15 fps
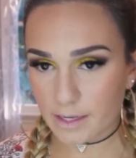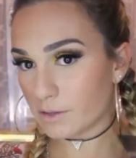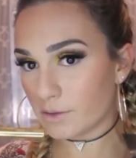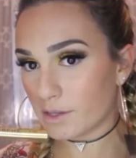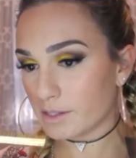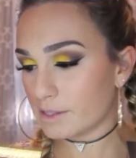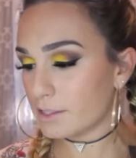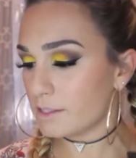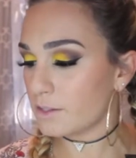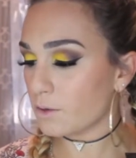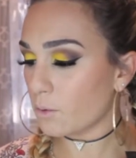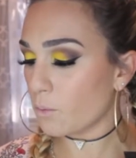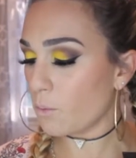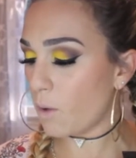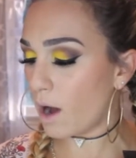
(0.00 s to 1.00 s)
This is the
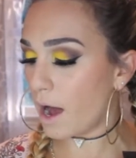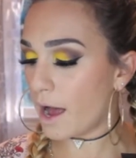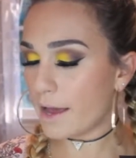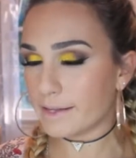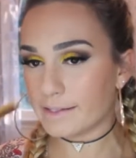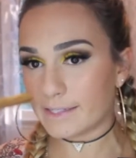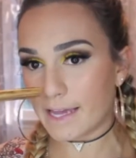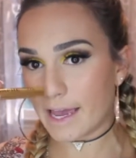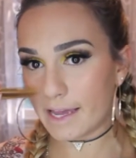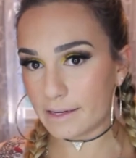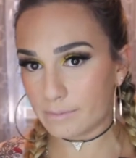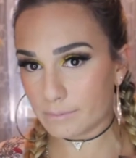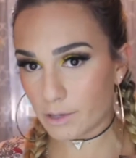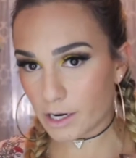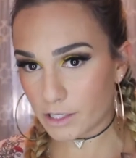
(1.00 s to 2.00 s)

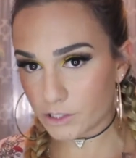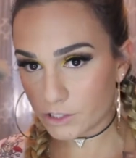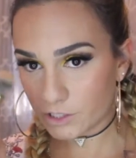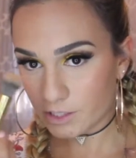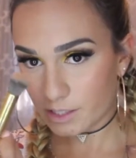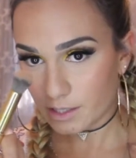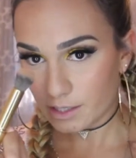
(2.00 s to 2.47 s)
Y10 brush.